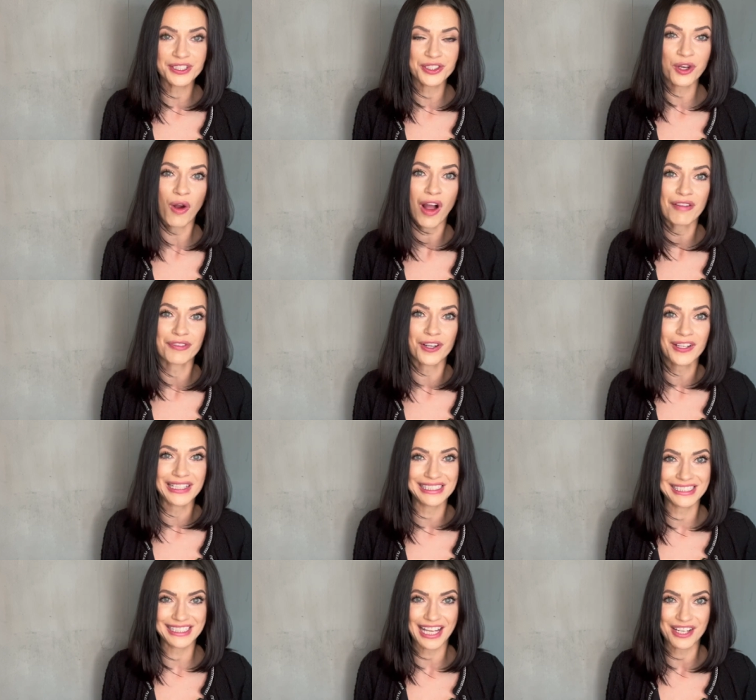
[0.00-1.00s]
to offer
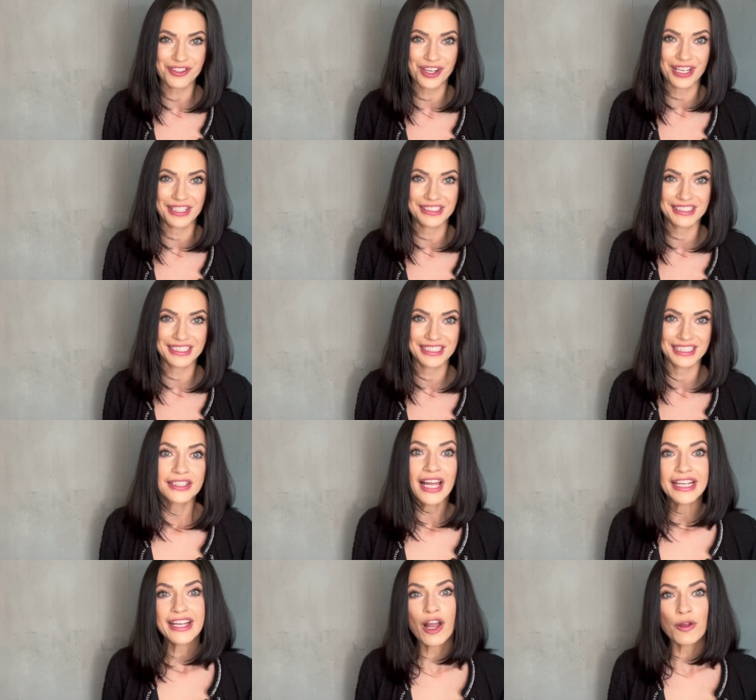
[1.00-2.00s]
concessions,
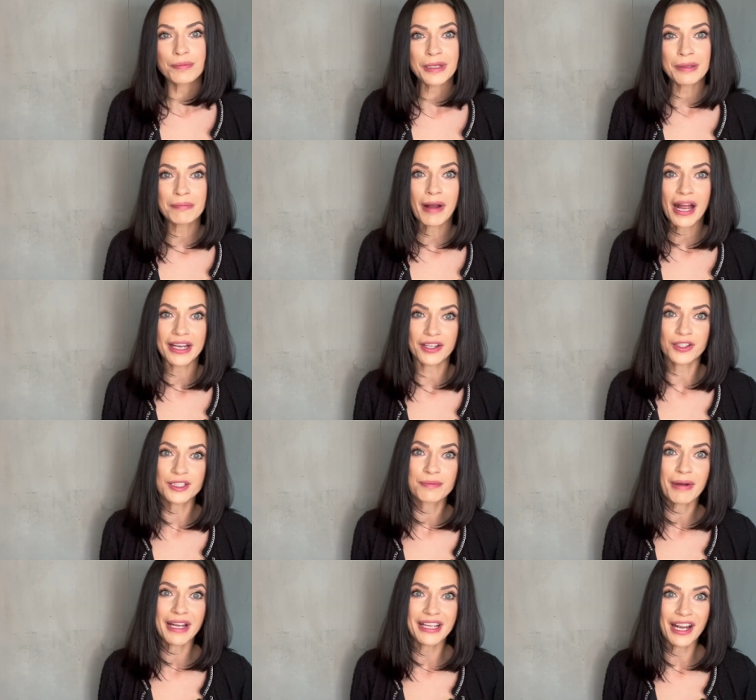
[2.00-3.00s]
like helping buyers
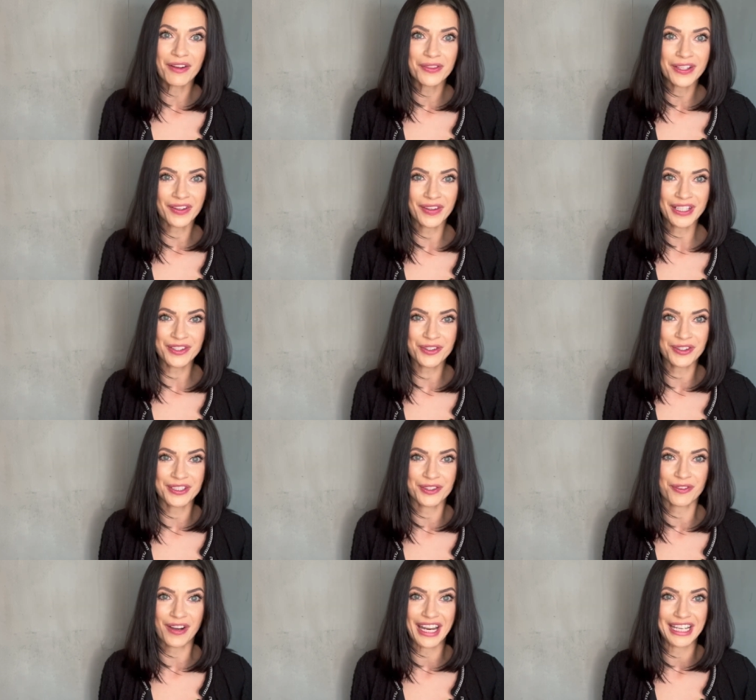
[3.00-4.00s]
buy down their
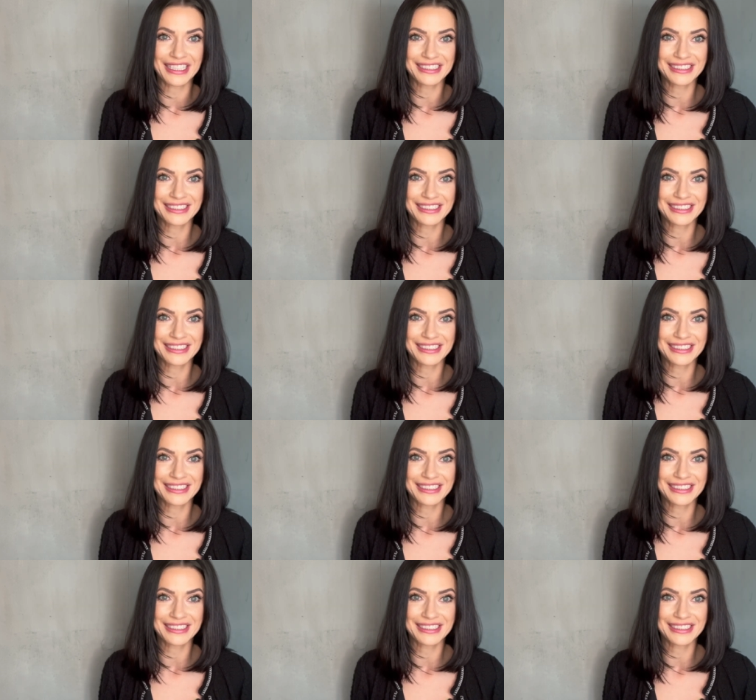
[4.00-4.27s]
interest rate.